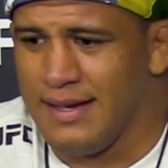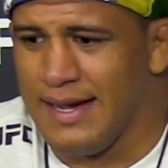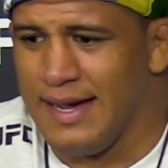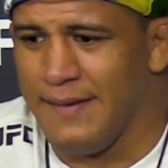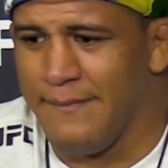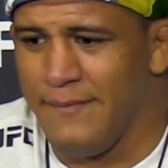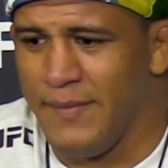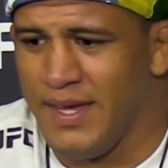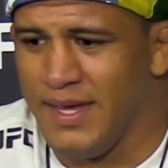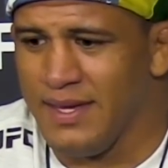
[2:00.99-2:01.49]
I
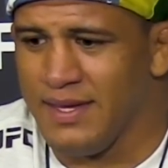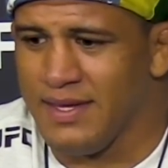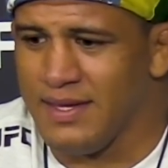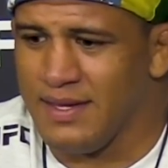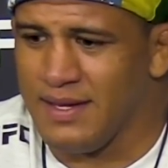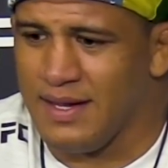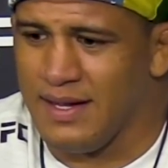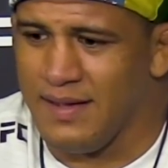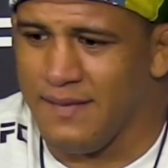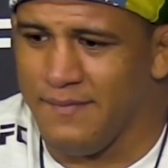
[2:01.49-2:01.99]
make
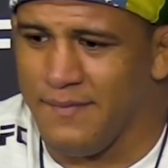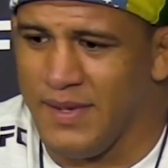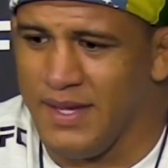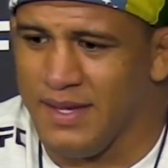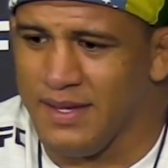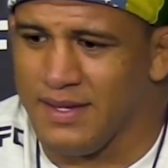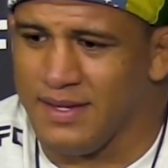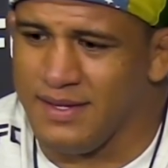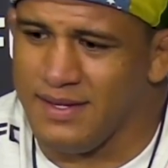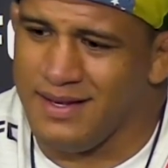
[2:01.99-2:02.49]
I
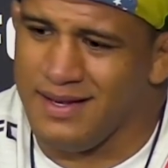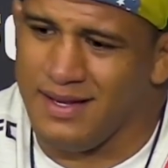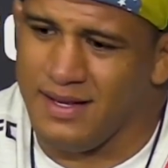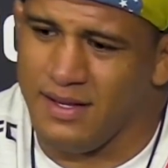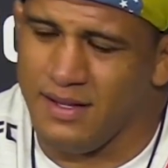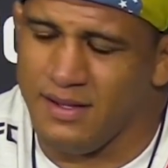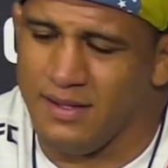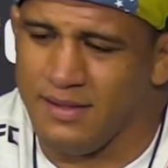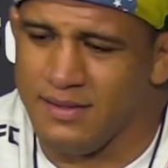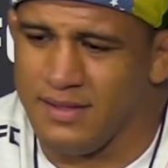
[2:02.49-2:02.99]
make
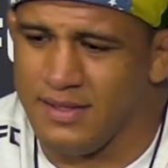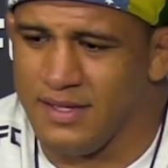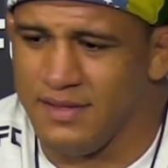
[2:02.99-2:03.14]
uh,